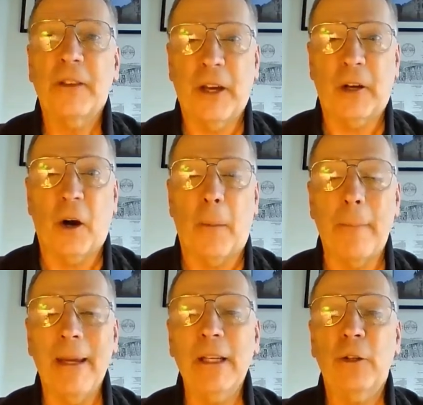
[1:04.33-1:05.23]
There are
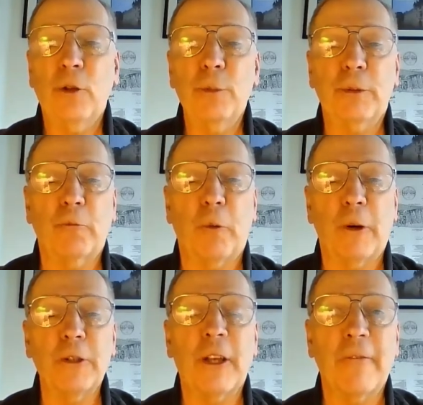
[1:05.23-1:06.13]
many groups of
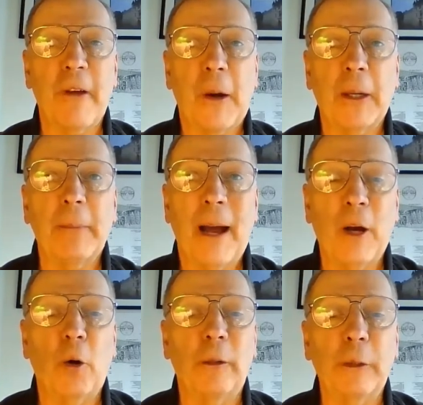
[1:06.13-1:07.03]
words that vary by
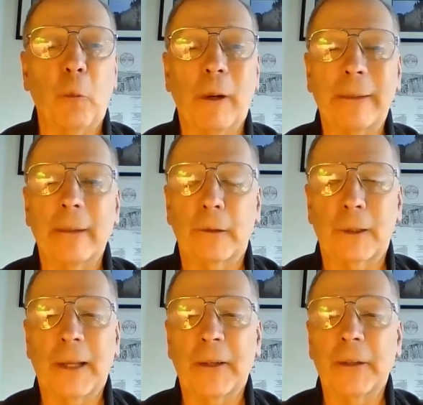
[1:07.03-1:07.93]
only one
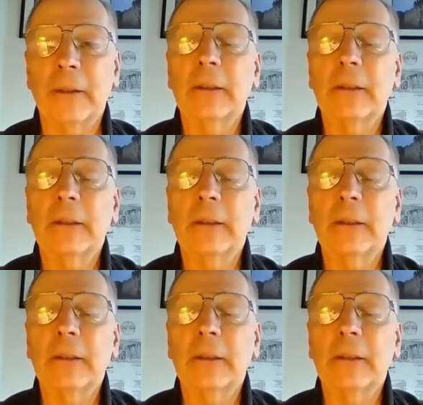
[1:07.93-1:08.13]
letter.